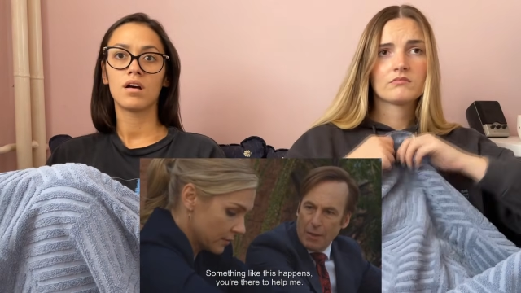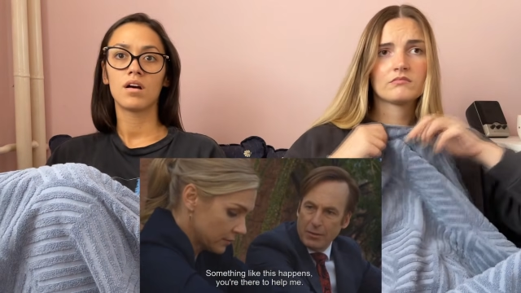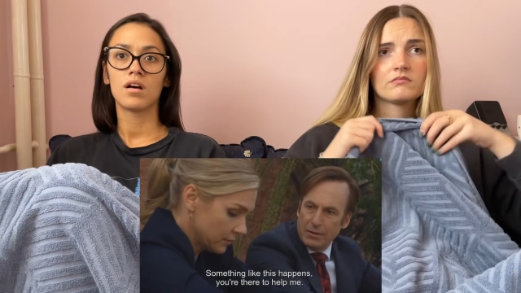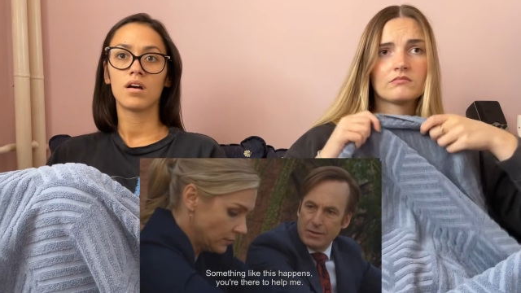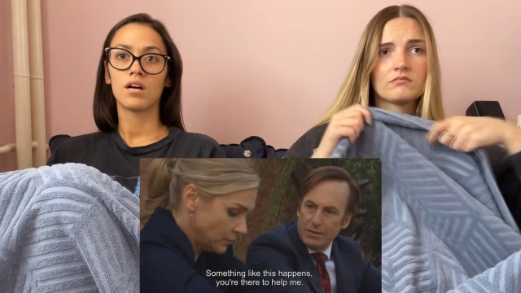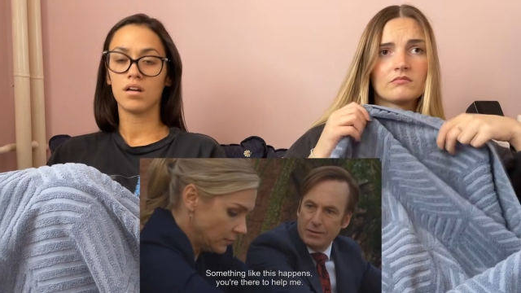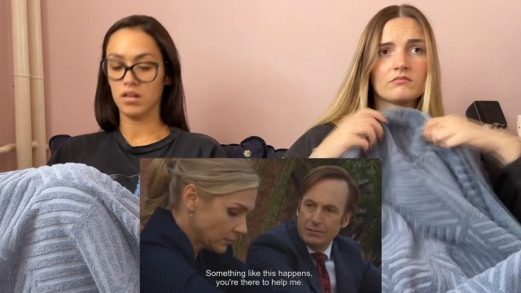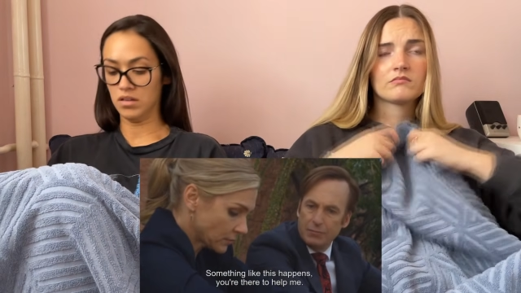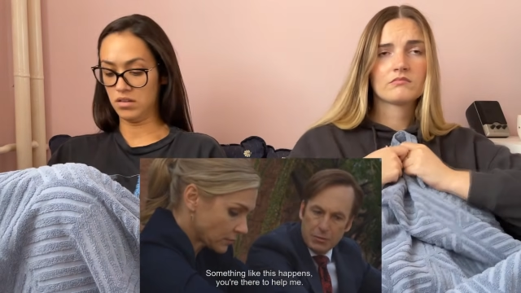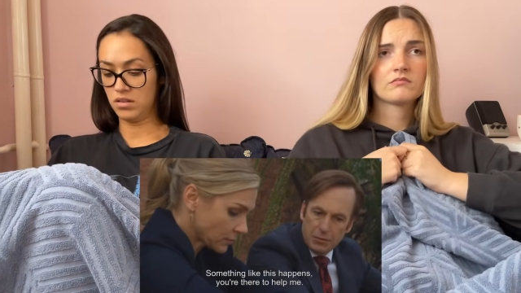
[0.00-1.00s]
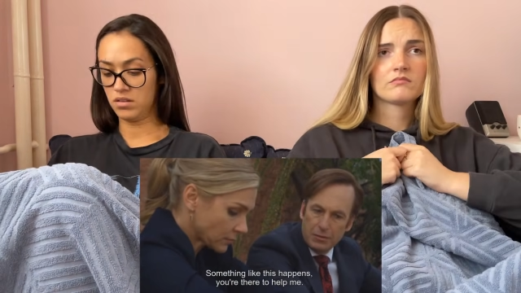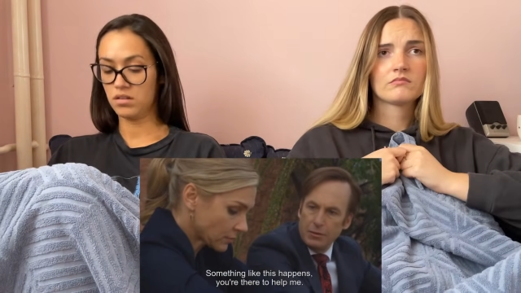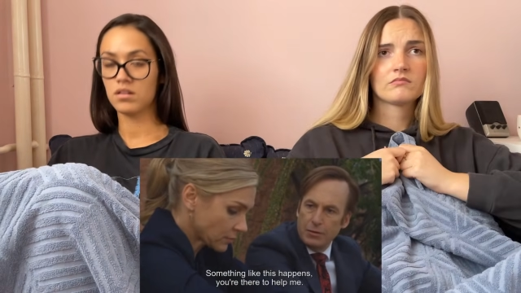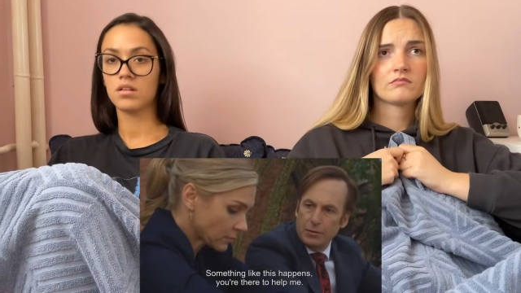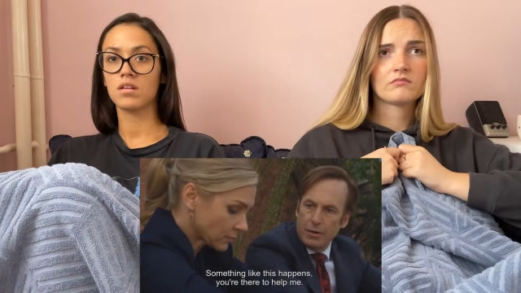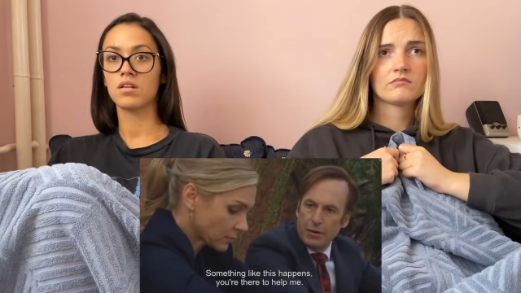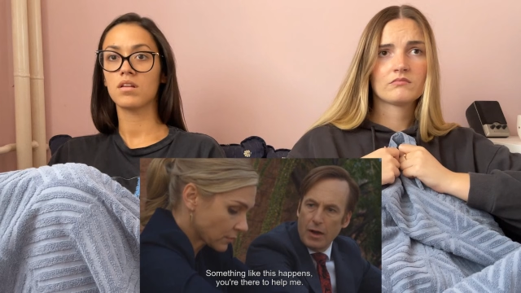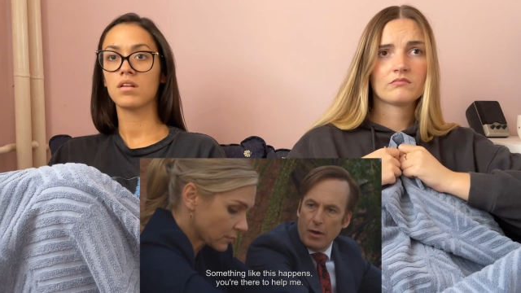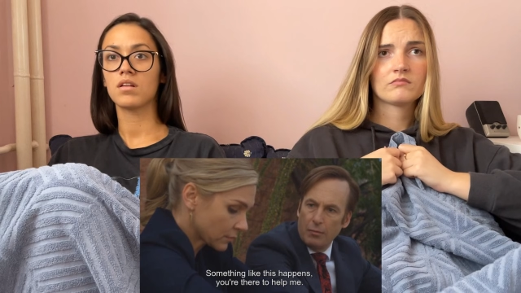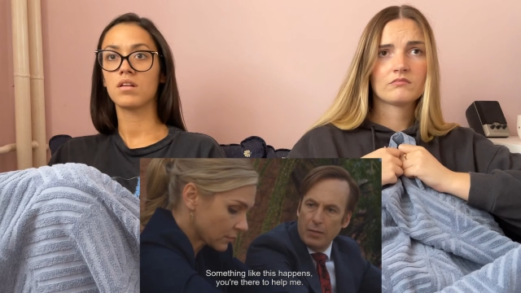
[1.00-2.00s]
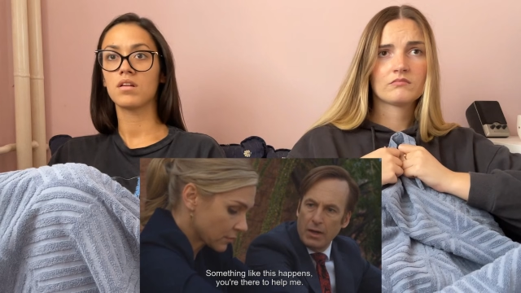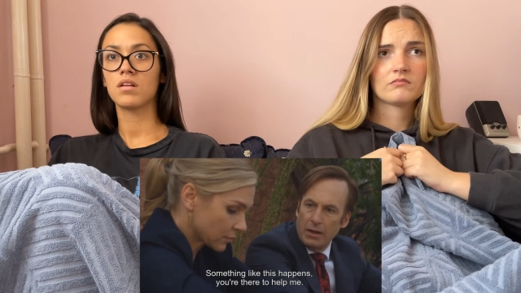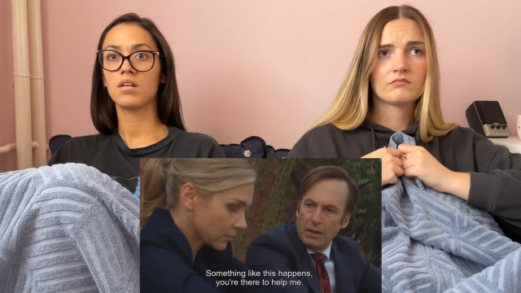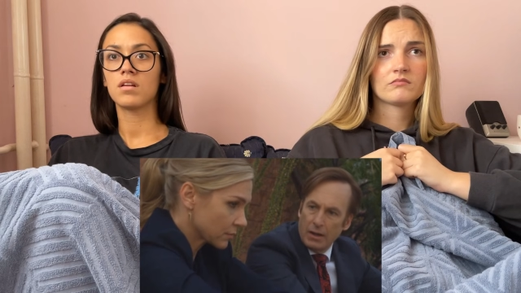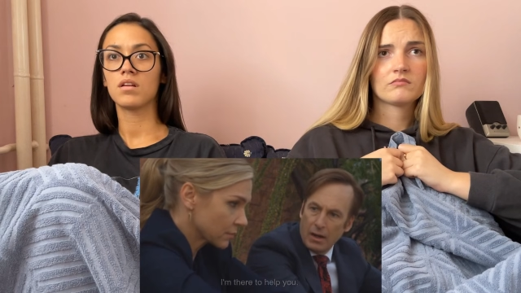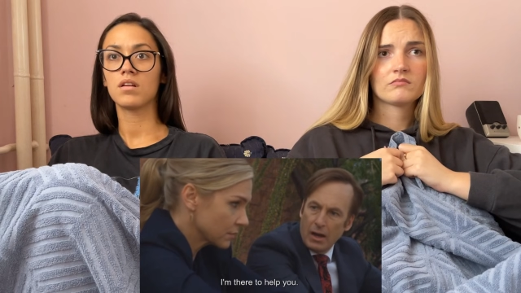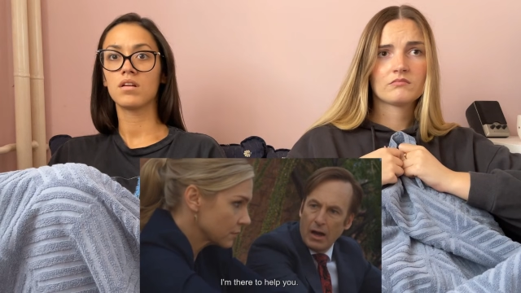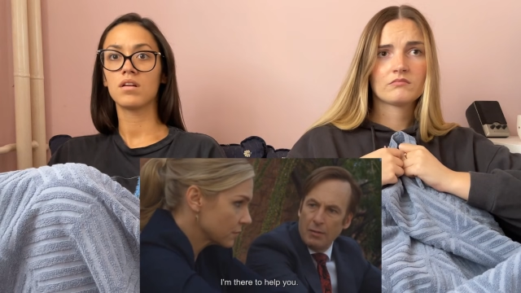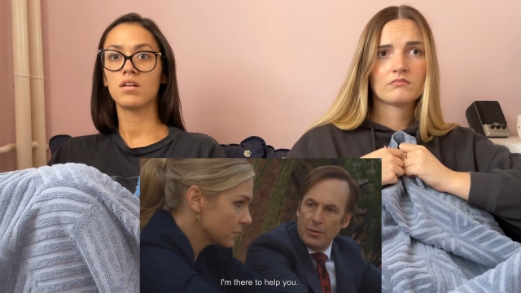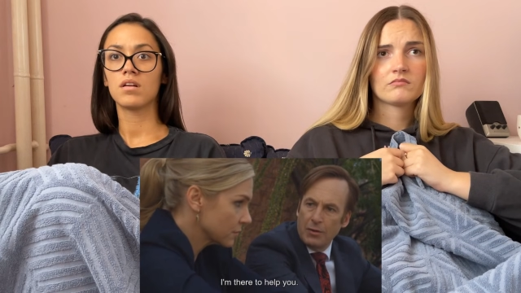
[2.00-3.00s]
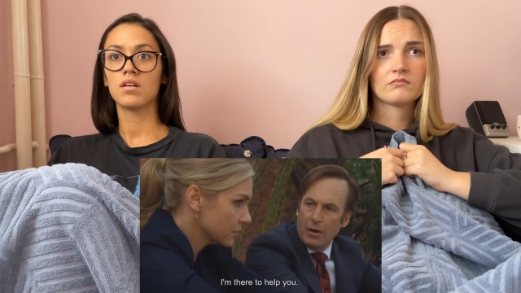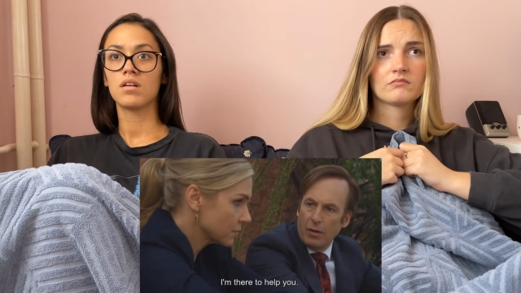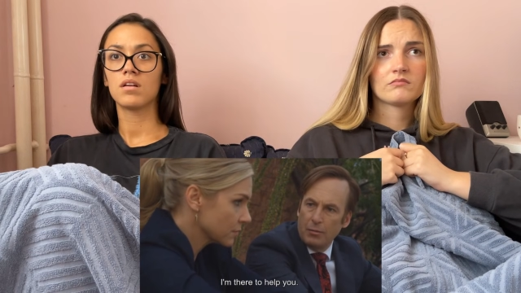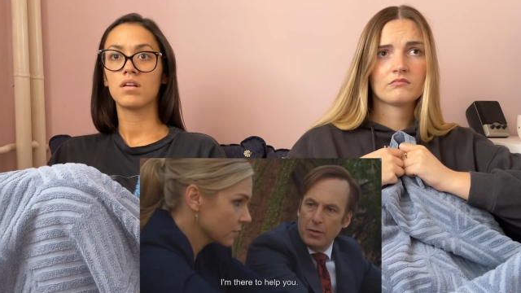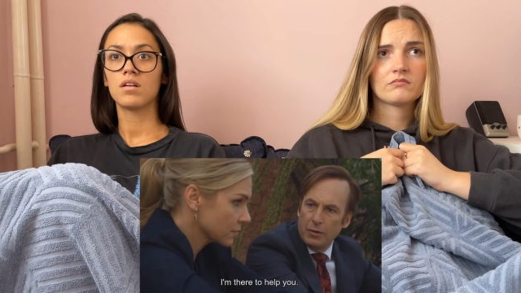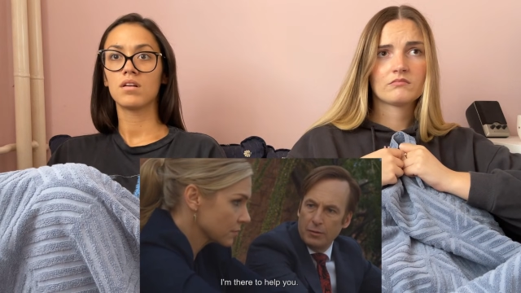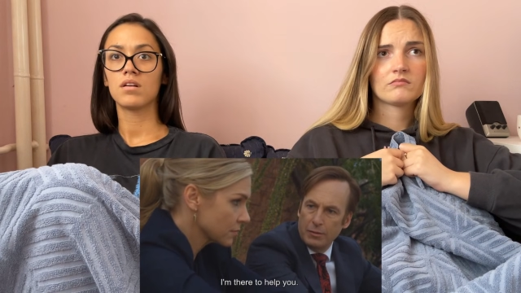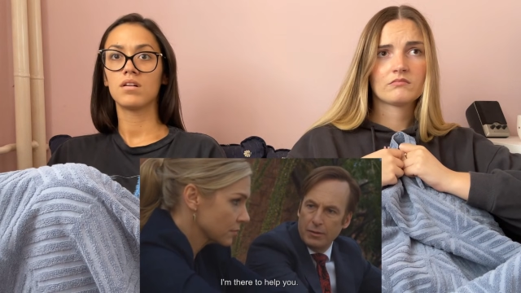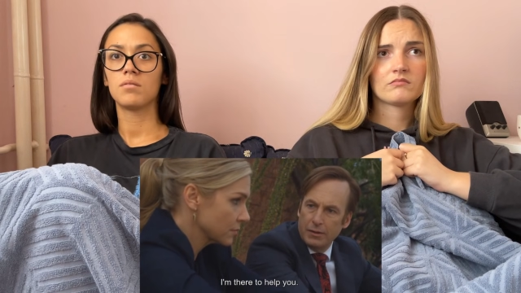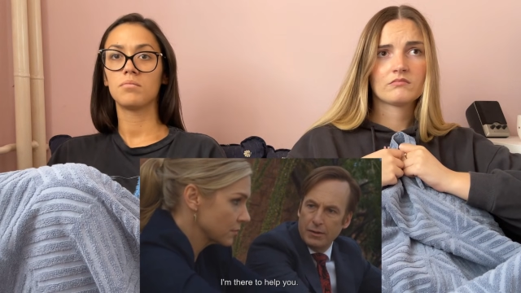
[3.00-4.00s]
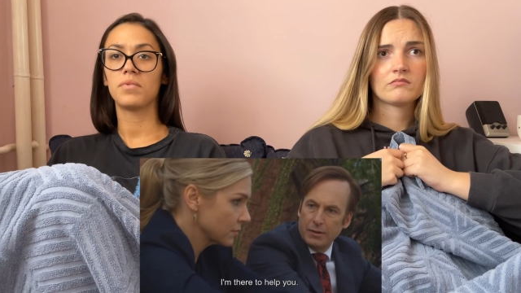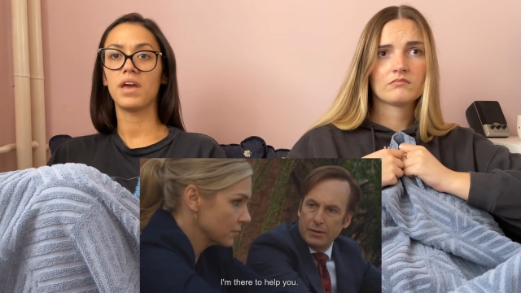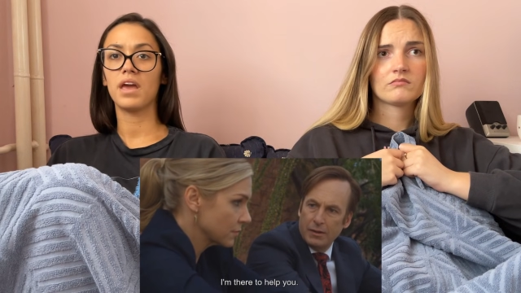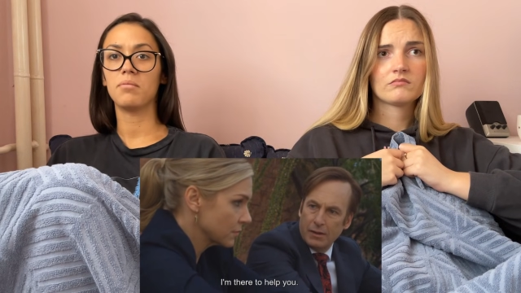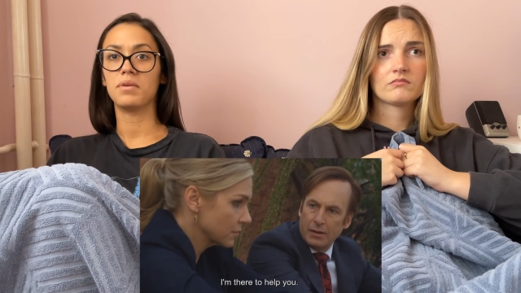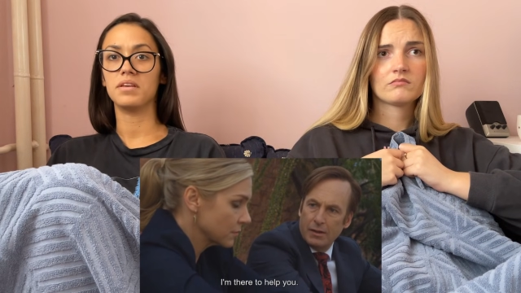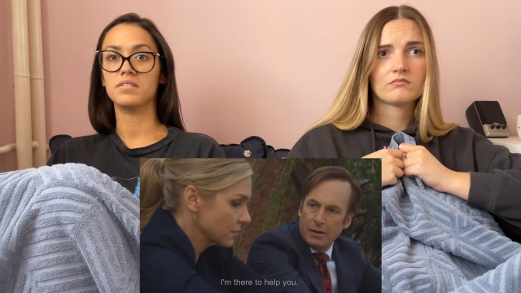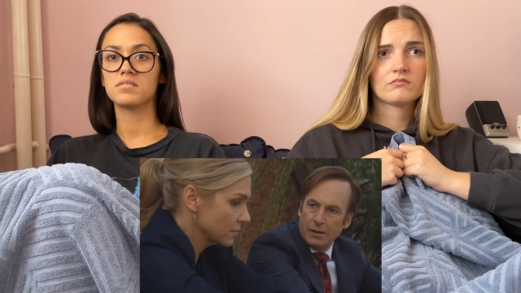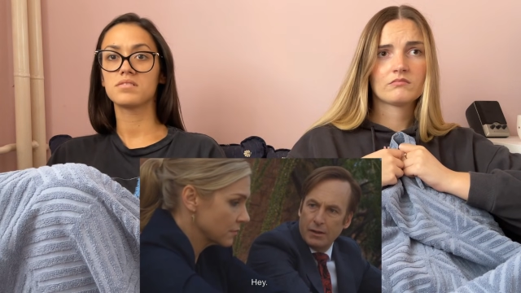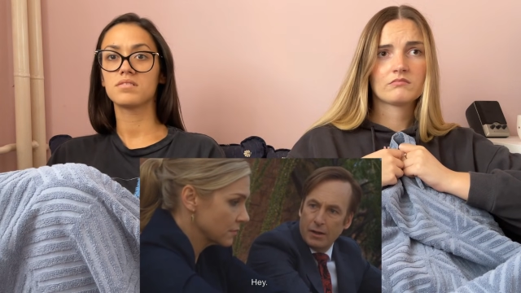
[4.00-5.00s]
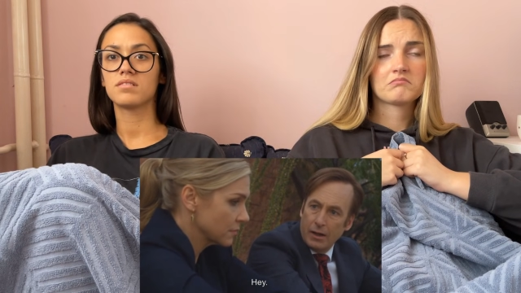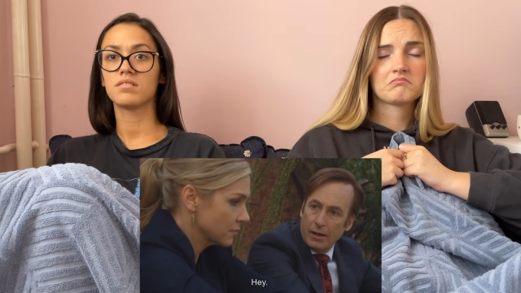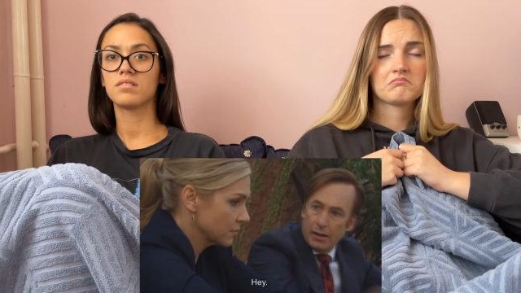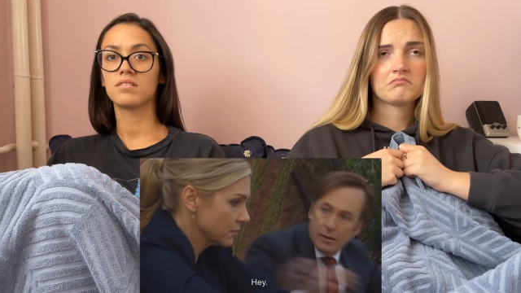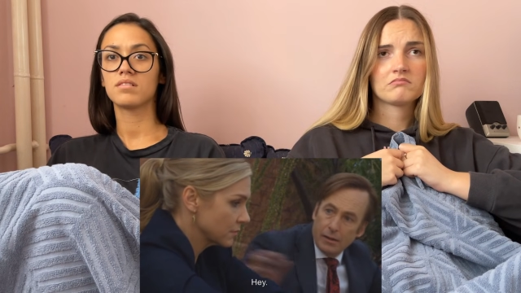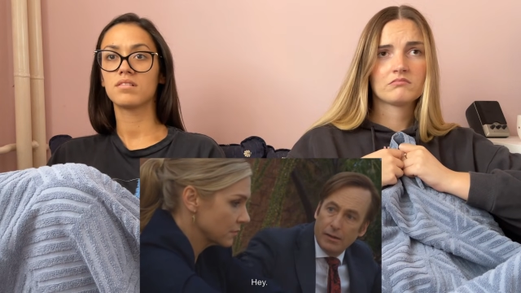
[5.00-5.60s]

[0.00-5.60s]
Speaker 1: happens, you're there to help me. I'm there to help you.
Speaker 2: Babies.
Speaker 1: Hey,